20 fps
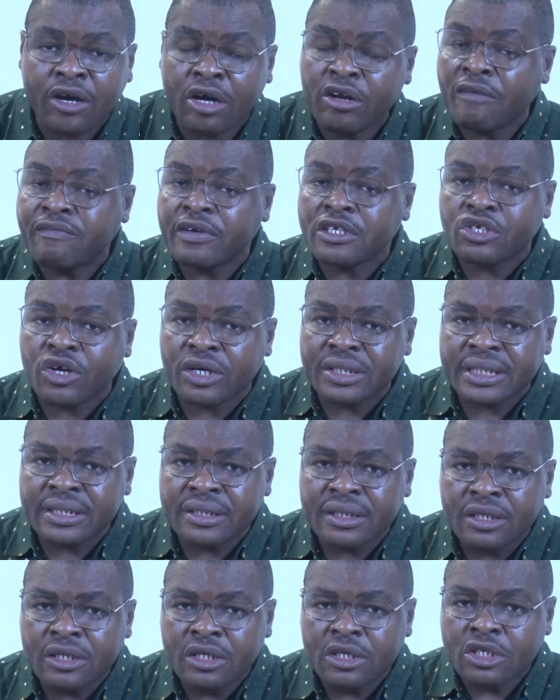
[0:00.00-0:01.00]
All of a
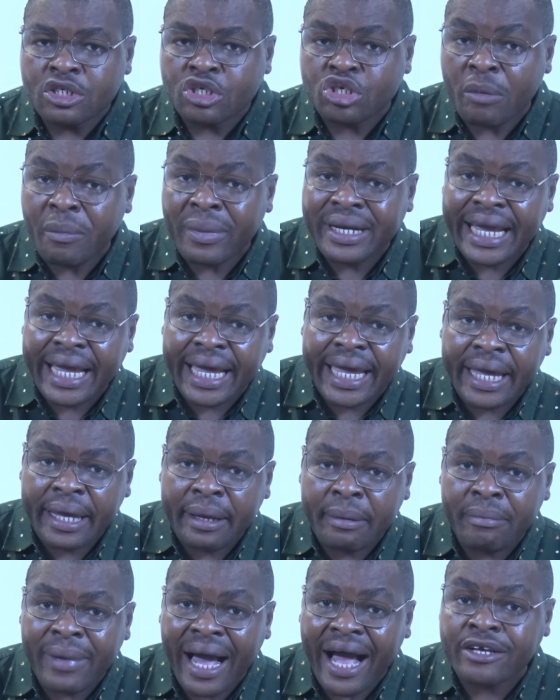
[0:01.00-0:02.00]
sudden, somebody
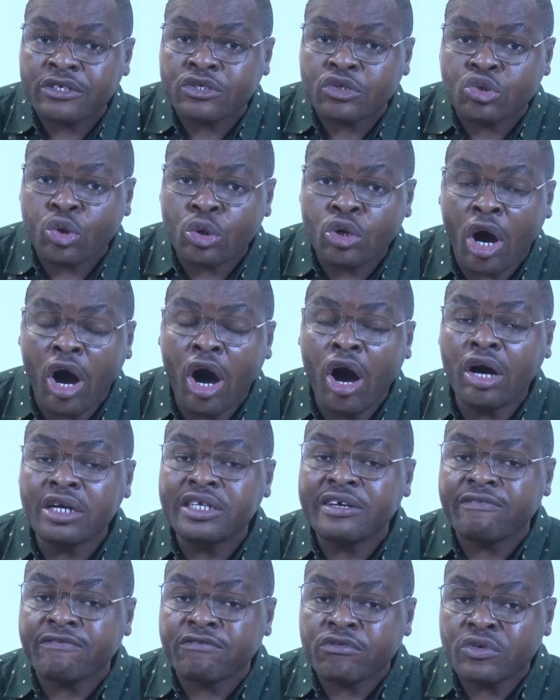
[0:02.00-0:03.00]
came and stole all
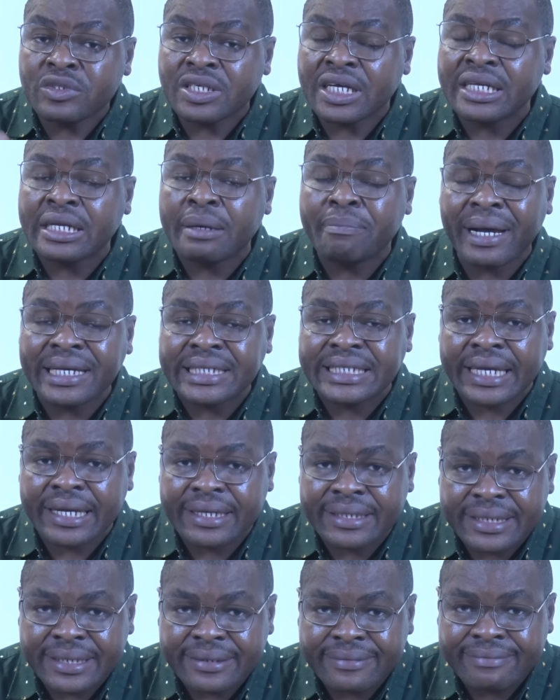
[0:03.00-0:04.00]
the fruit in the
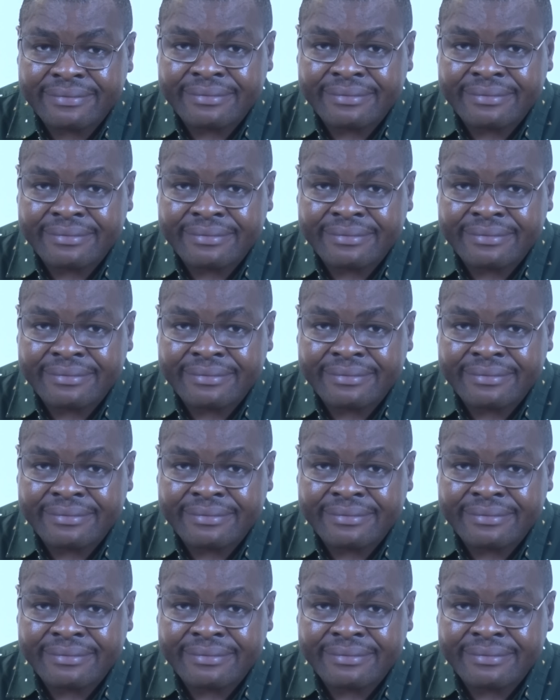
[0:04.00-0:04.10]
basket.